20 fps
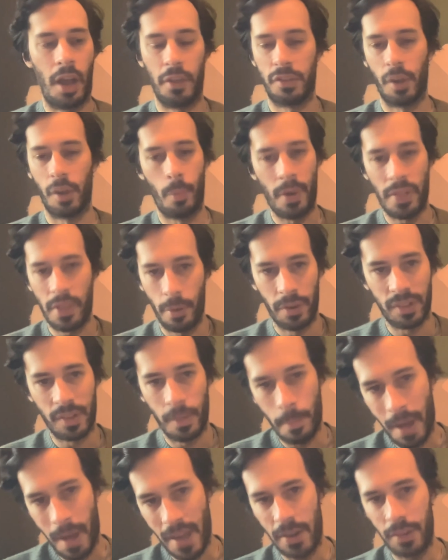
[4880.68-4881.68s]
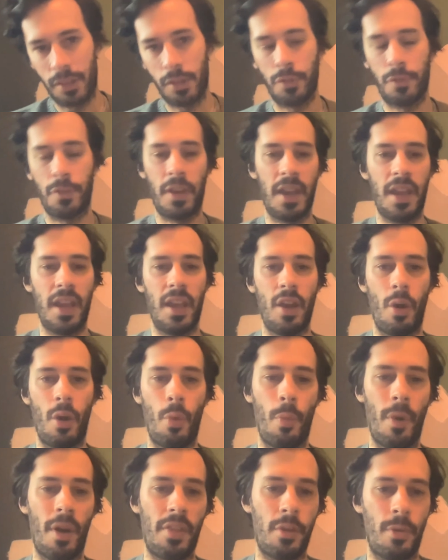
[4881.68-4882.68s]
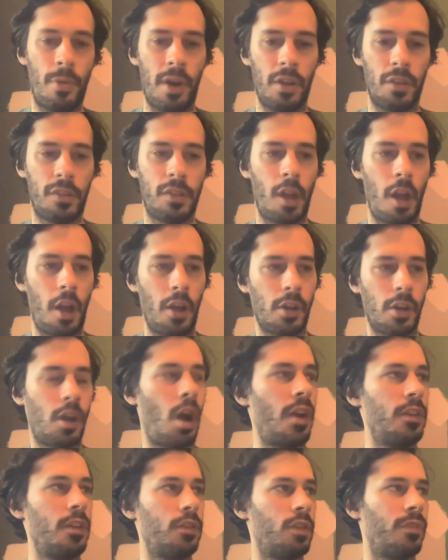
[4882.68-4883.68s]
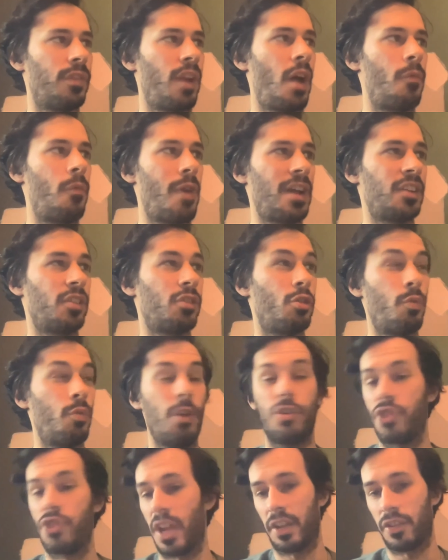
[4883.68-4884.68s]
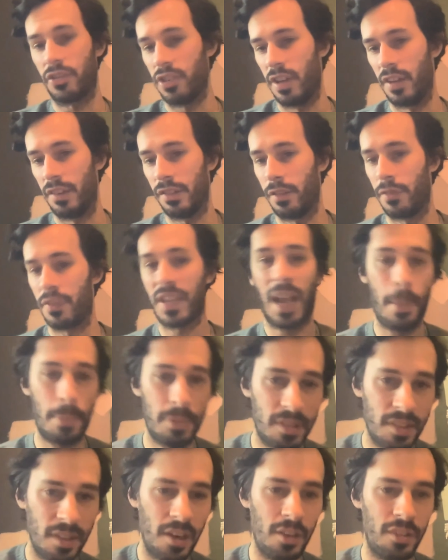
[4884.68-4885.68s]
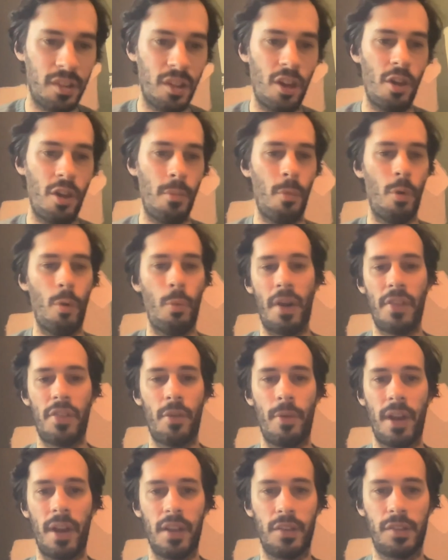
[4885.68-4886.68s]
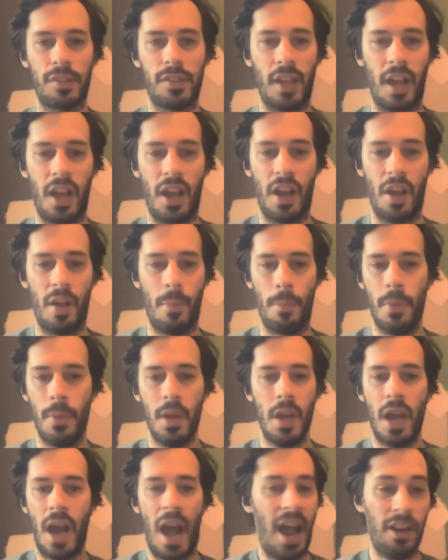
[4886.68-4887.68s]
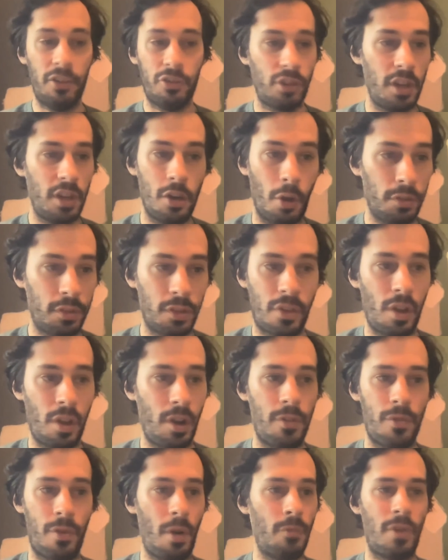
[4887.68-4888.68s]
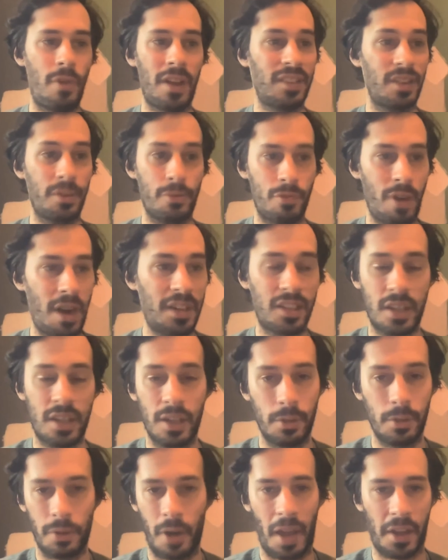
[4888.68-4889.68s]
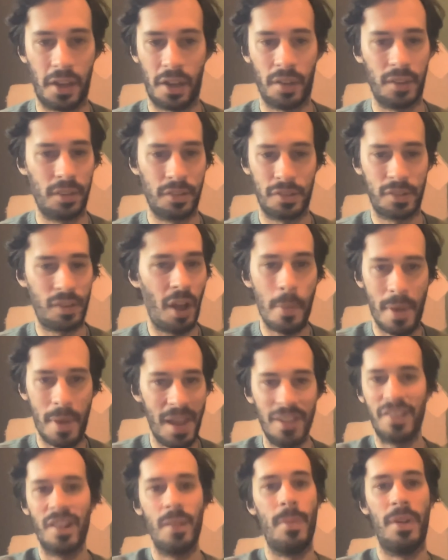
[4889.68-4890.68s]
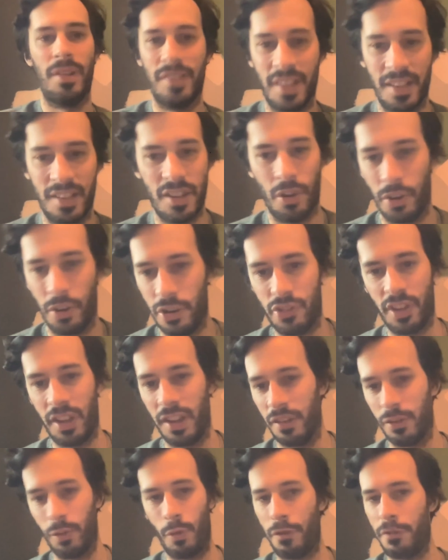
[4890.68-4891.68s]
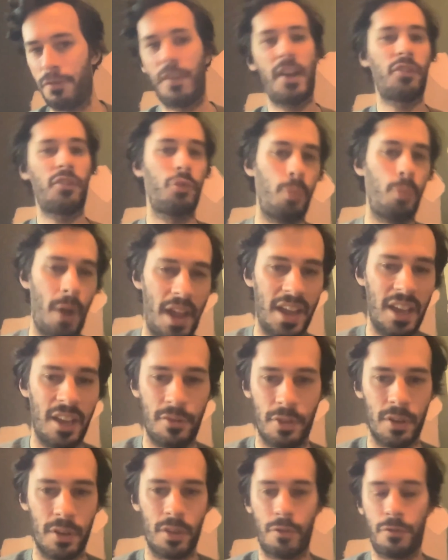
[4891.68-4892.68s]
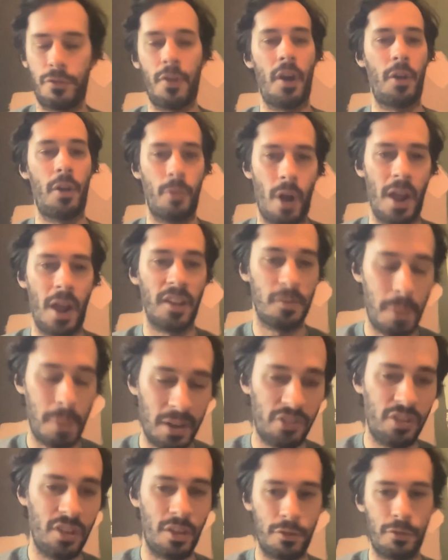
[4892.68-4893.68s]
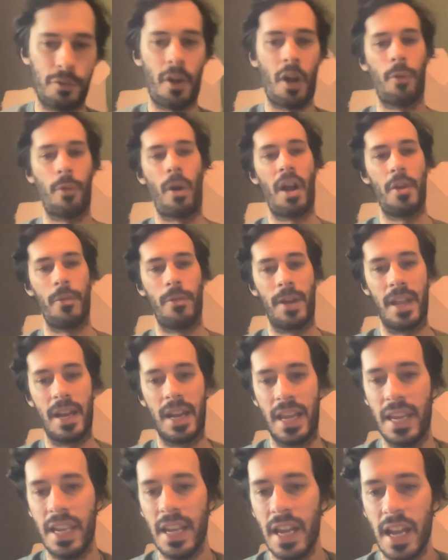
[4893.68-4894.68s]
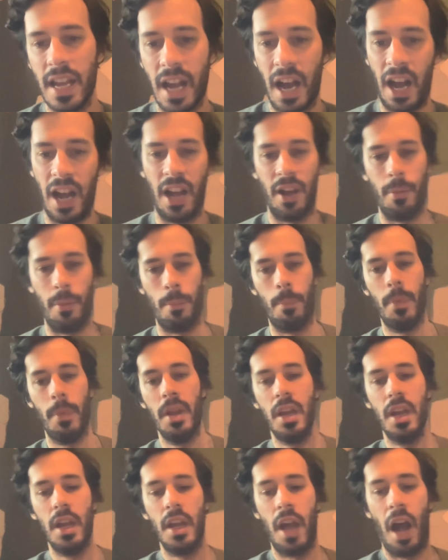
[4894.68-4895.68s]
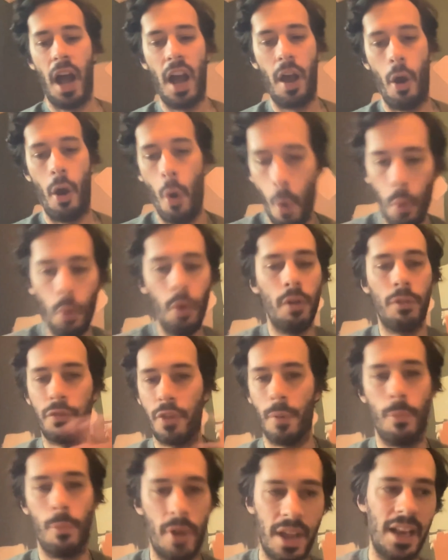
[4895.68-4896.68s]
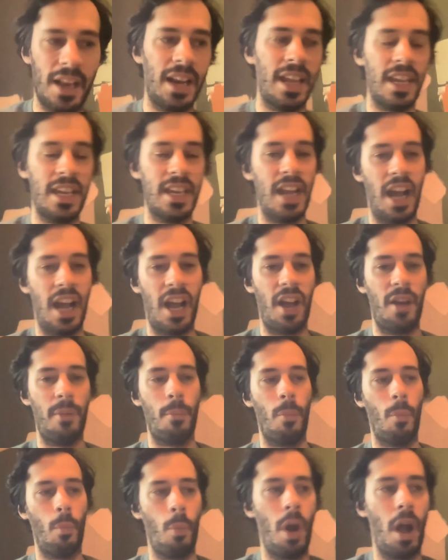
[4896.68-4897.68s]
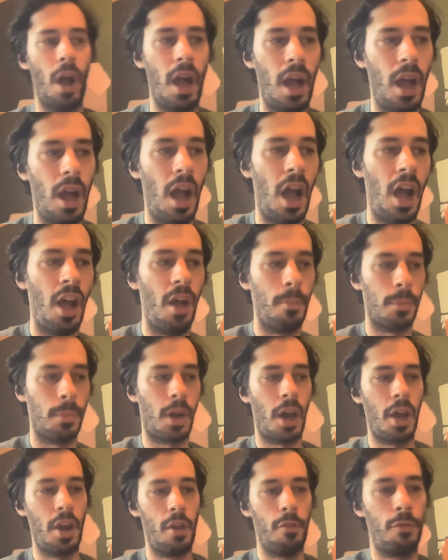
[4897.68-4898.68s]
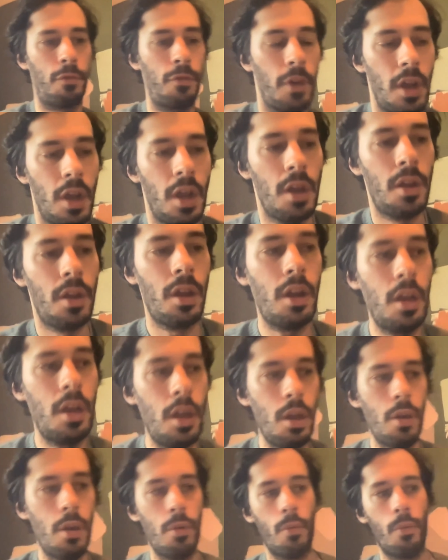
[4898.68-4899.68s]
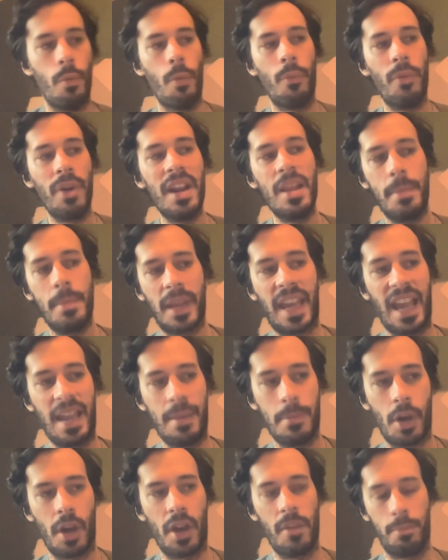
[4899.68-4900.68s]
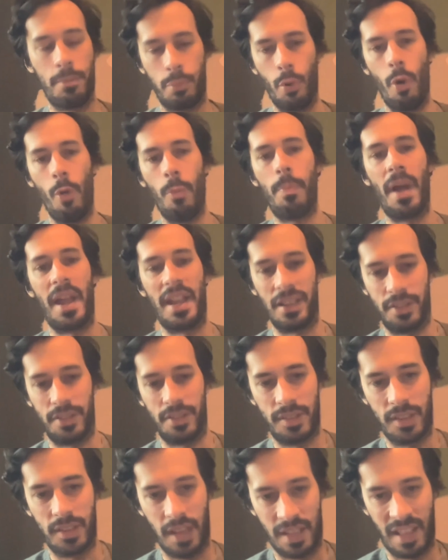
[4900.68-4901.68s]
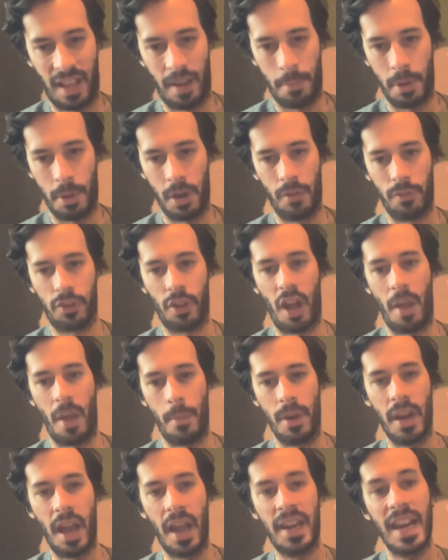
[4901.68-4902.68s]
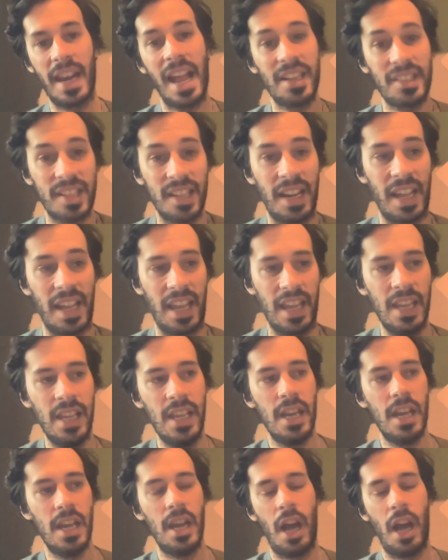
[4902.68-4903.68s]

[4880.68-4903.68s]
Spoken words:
So whether it's the Manosphere, or whether it's certain kinds of radical rejectionists of capitalism, or whether it's actually lots of kind of radical kind of cyber Islamist ideologies, or fash wave and the far right, especially the far right really, all of them really were kind of really became kind of broad-based in that period of time, and latterly